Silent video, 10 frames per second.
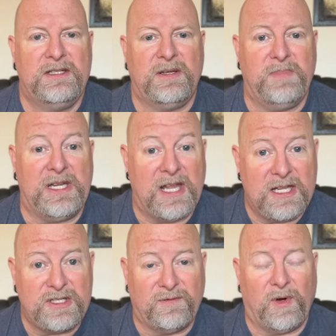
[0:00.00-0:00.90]
to be
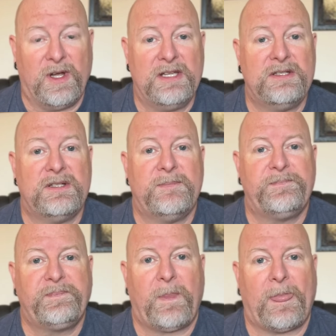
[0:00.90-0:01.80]
his voice
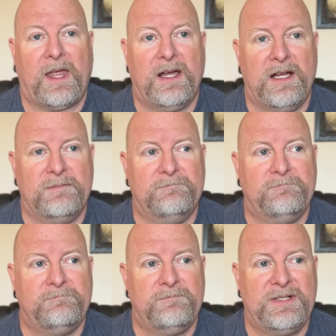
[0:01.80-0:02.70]

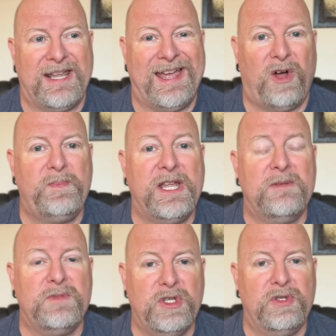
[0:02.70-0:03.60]
um, to help
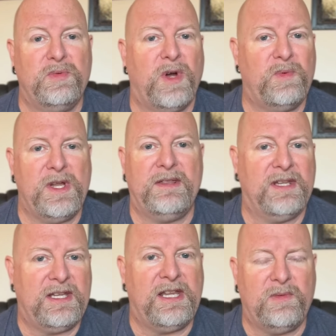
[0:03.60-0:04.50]
him do what we
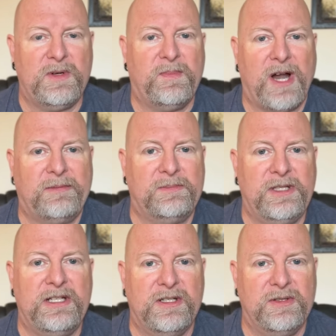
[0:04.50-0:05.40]
think he would
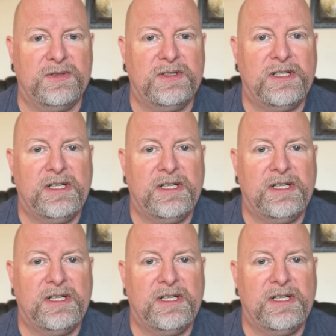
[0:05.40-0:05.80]
probably do